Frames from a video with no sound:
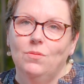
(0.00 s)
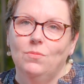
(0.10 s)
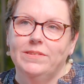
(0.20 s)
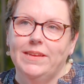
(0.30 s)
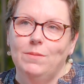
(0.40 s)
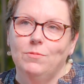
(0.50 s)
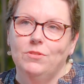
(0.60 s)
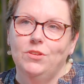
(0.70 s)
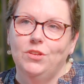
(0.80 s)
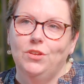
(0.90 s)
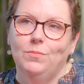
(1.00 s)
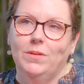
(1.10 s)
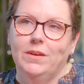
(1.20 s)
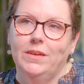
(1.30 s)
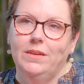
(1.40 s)
was able to do
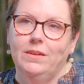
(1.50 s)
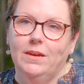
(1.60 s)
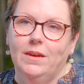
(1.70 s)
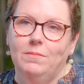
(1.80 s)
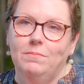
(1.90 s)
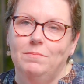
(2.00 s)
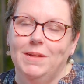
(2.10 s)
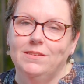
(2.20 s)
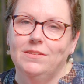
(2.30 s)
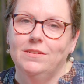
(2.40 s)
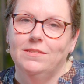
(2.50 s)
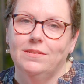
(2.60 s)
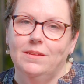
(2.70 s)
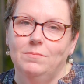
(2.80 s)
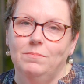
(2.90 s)
my
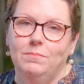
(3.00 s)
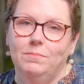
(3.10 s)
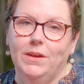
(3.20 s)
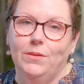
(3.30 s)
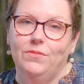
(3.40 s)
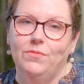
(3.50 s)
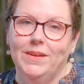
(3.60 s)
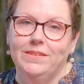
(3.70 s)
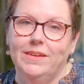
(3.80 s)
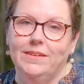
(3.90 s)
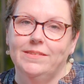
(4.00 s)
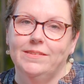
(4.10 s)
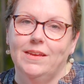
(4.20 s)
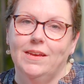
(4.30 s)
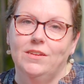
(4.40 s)
master's in
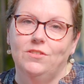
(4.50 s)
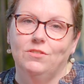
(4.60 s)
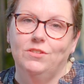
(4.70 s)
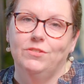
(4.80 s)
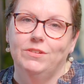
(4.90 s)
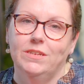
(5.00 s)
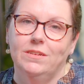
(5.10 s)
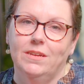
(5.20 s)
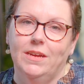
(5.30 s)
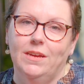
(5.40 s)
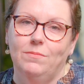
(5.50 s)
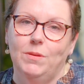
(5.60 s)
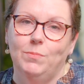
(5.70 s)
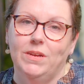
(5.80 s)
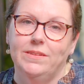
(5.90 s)
bioinformatics and a doctorate
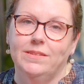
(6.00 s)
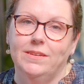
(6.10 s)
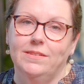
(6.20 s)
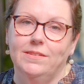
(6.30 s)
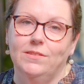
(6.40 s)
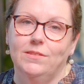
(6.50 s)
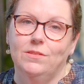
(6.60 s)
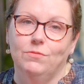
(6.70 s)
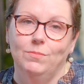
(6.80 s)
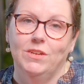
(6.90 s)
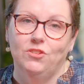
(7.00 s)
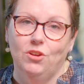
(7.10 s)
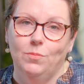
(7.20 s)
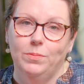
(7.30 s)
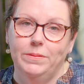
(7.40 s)
in biosciences through my
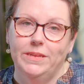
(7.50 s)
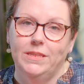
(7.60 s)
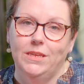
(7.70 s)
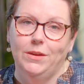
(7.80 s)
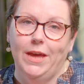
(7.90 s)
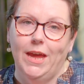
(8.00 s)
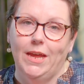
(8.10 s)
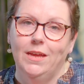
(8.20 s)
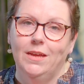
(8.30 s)
job in the UK.